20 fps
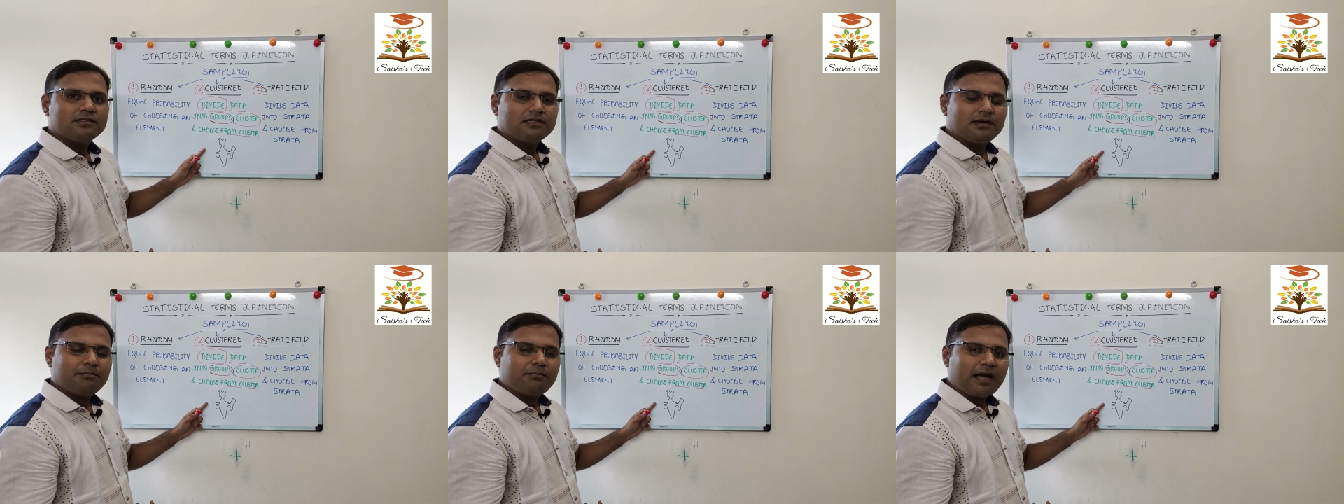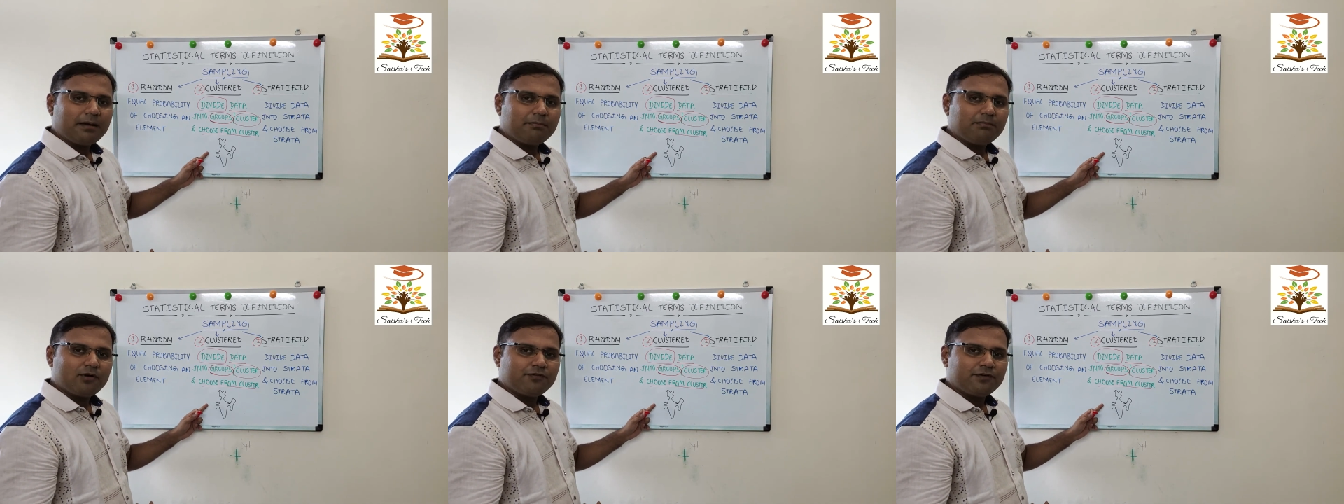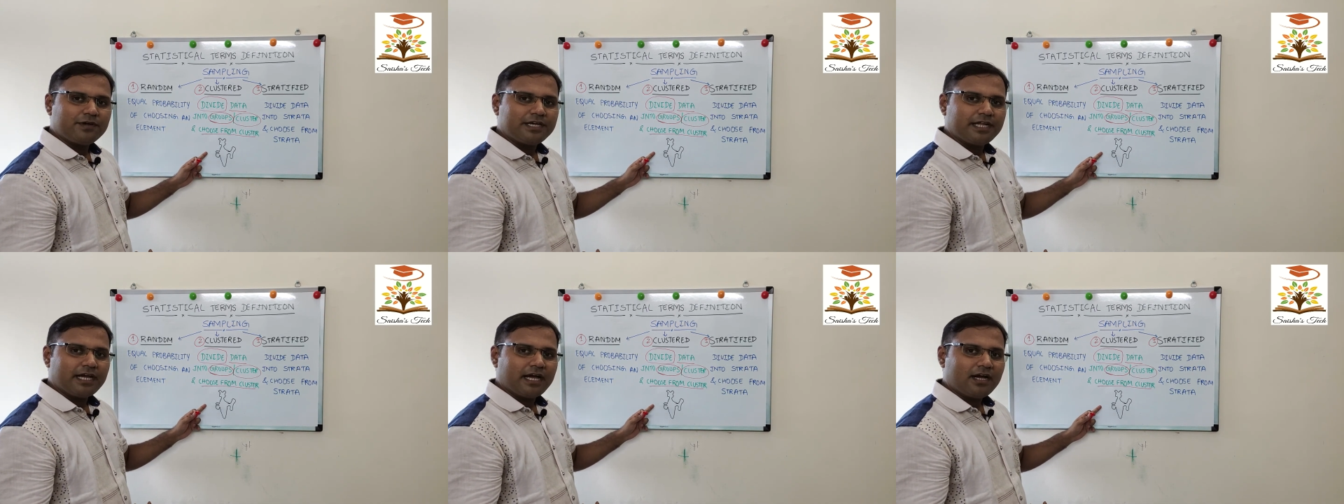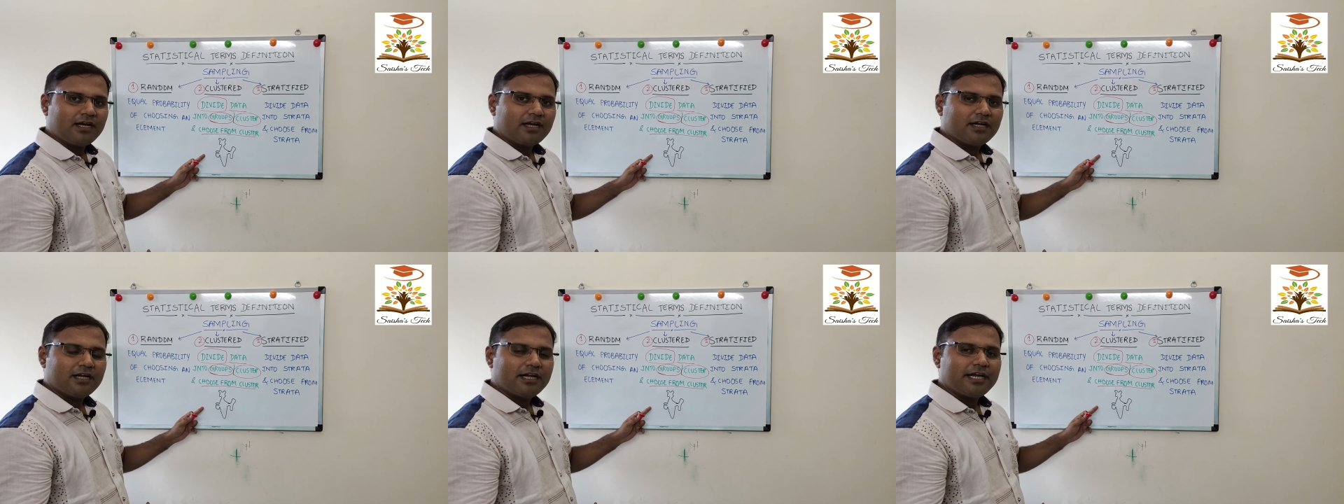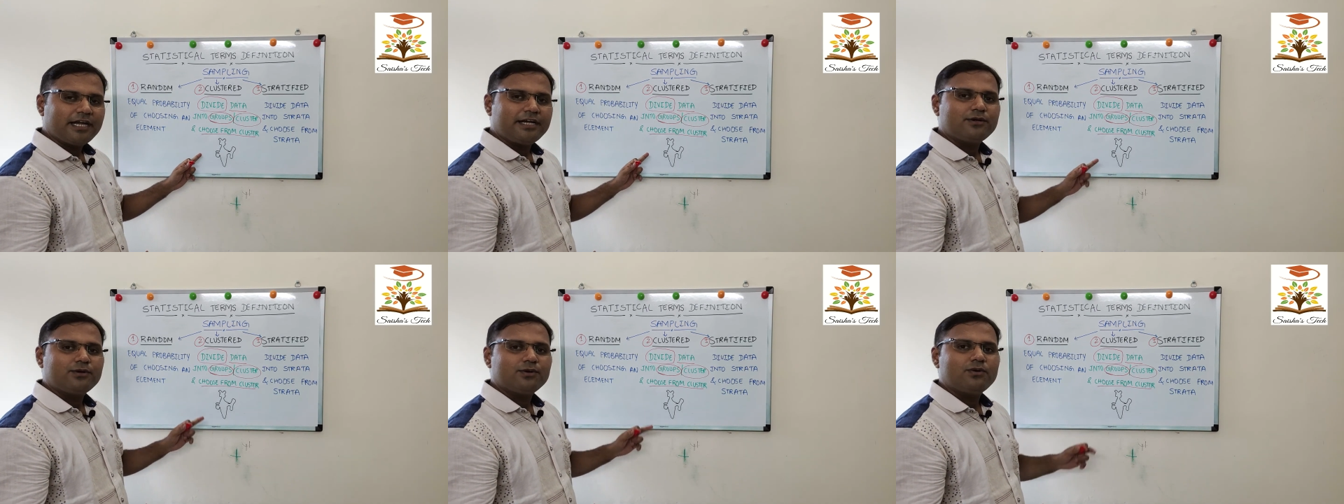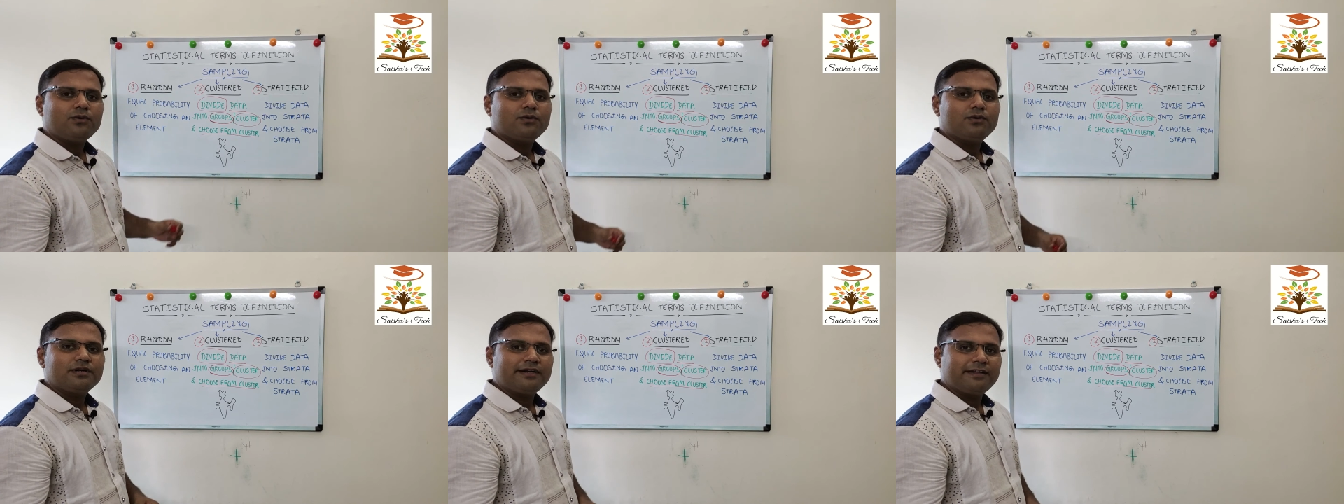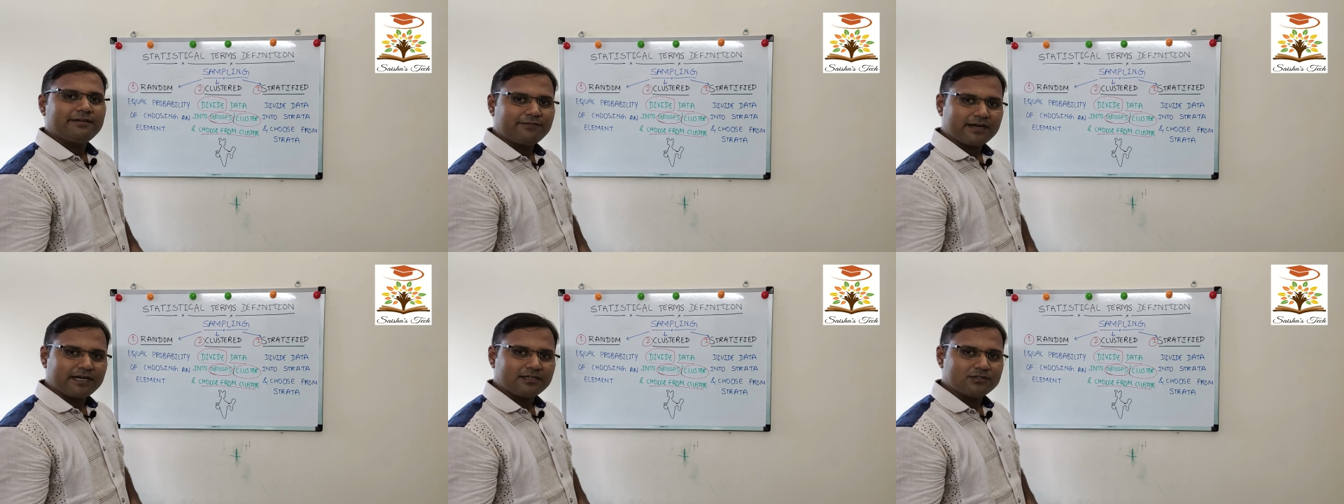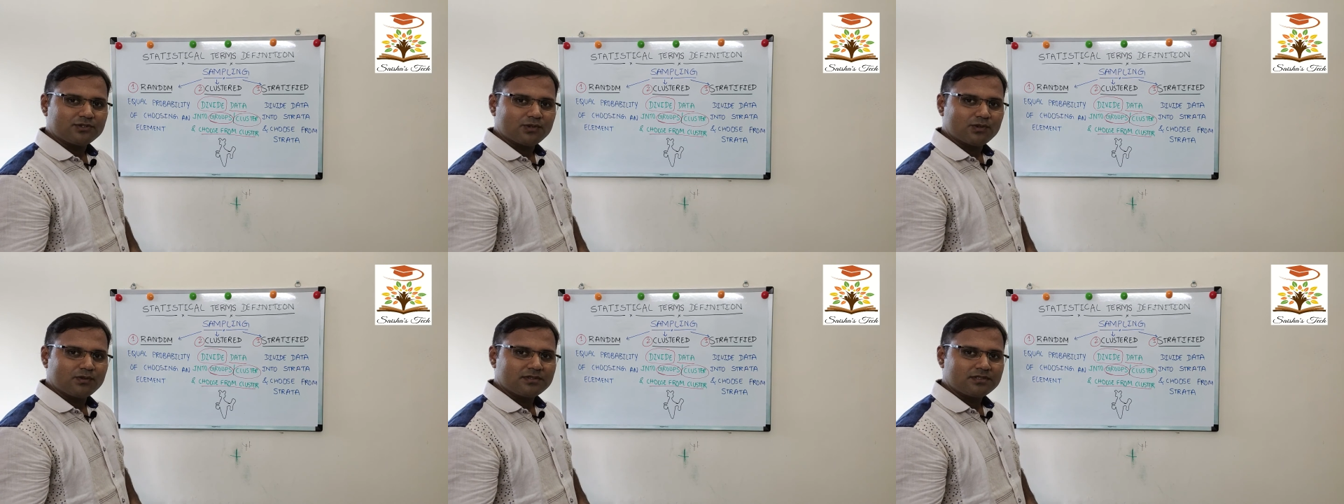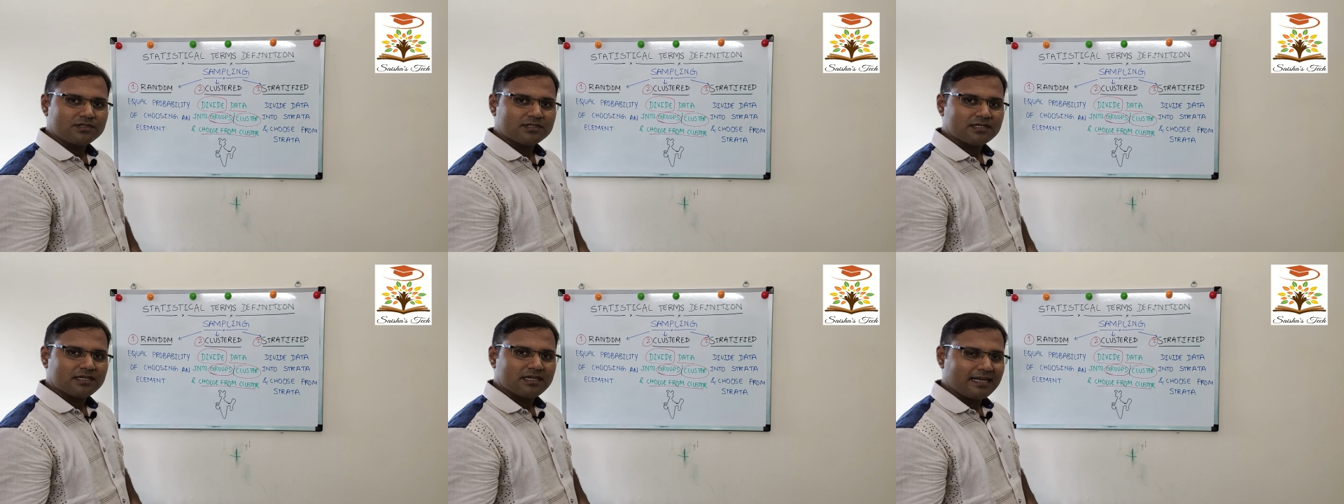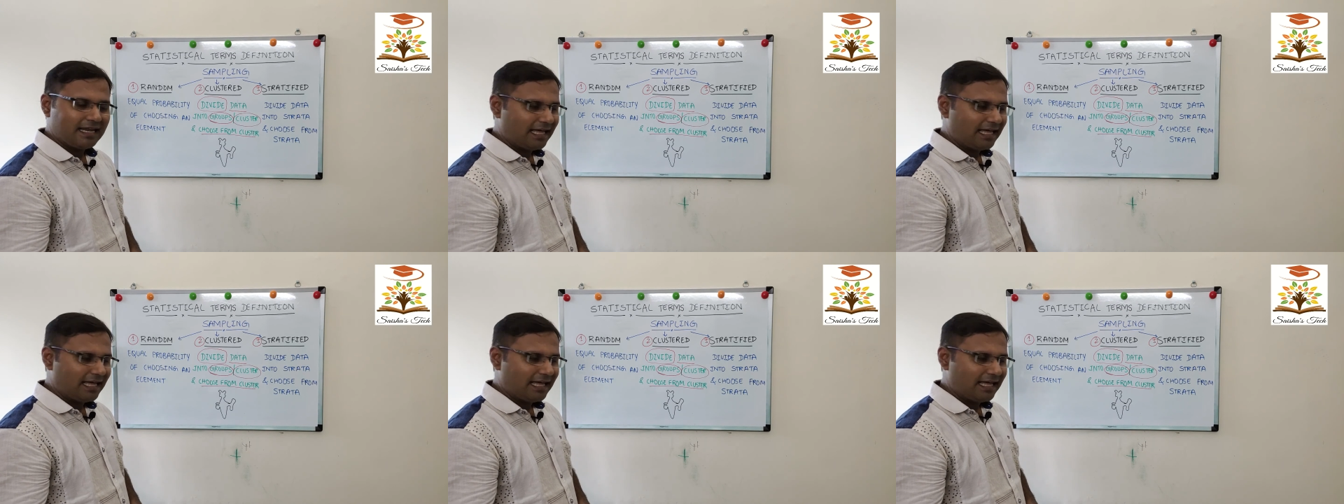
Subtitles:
the map of India into different zones